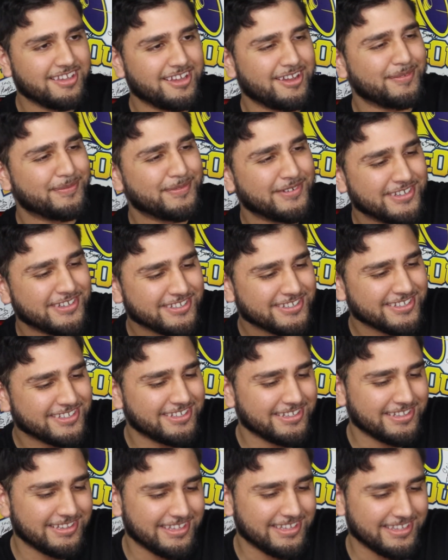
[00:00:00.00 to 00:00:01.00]
I appreciate
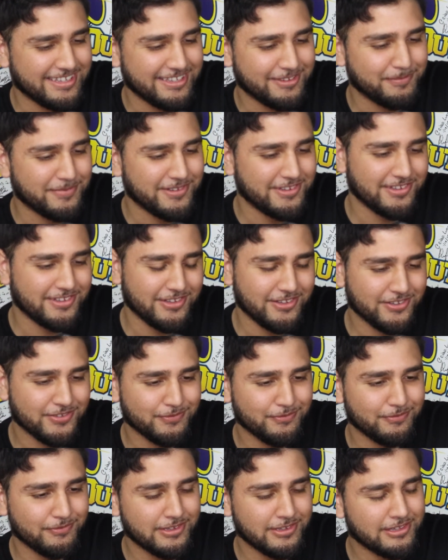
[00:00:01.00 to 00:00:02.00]
it. Like but it's
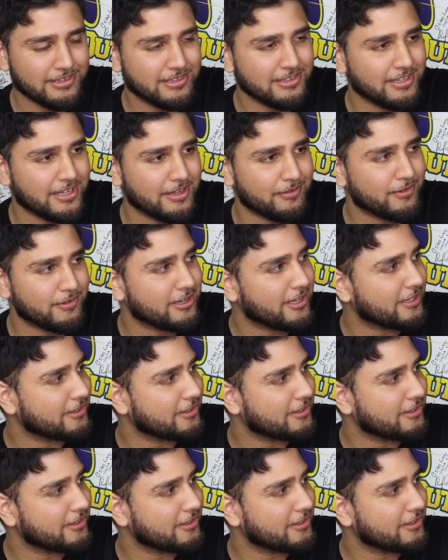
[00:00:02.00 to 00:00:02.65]
really like real.